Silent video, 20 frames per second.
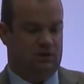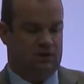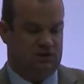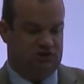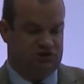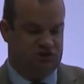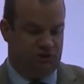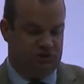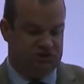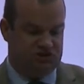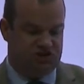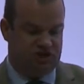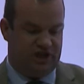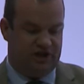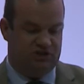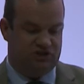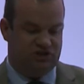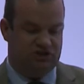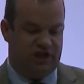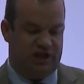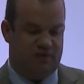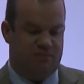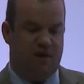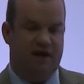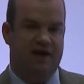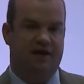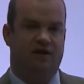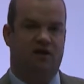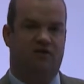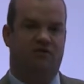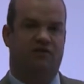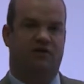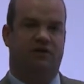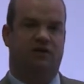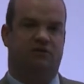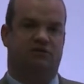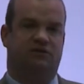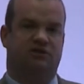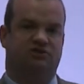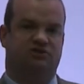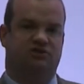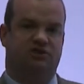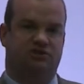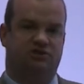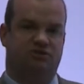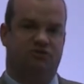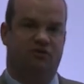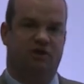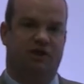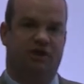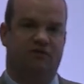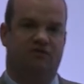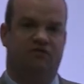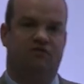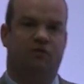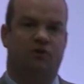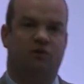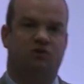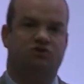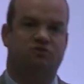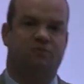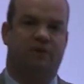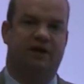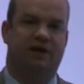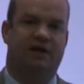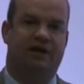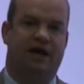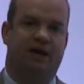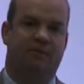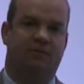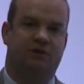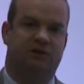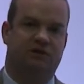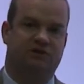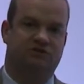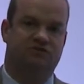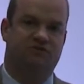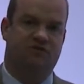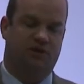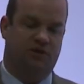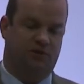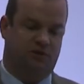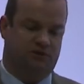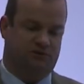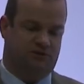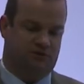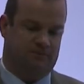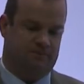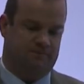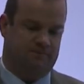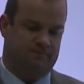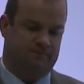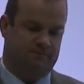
So it sounds like my Nuffield has just reinforced my capitalist views.